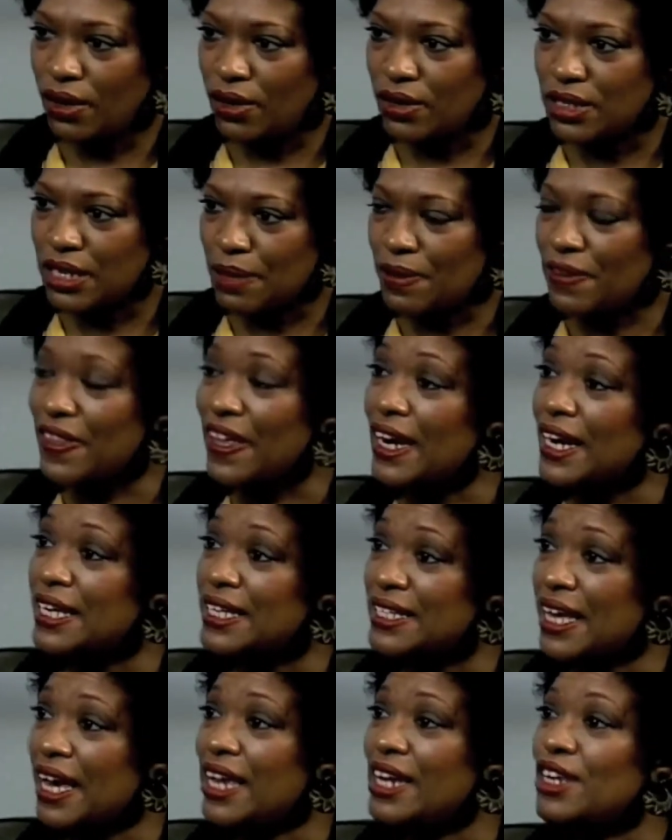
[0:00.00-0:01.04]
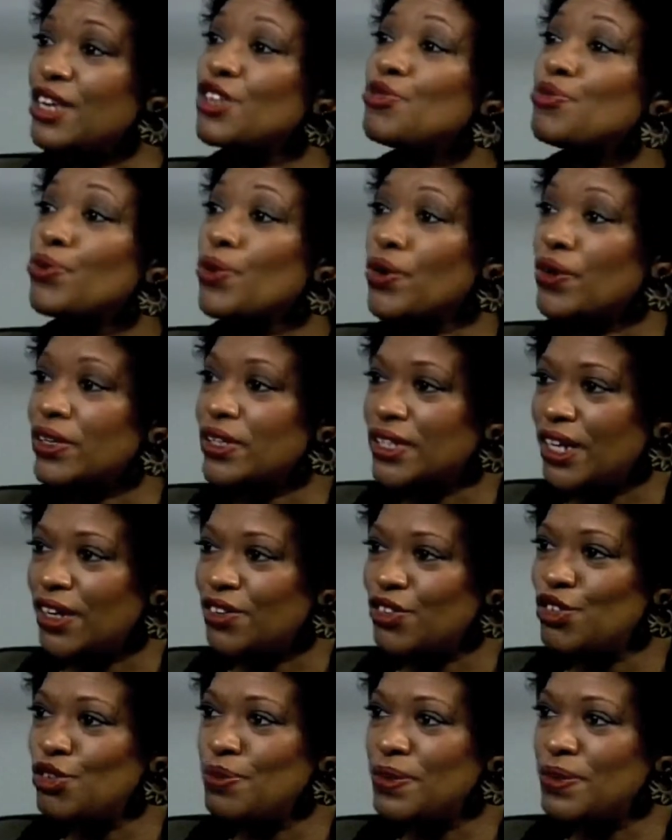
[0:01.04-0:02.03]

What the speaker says: some of that anxiety is broken down too,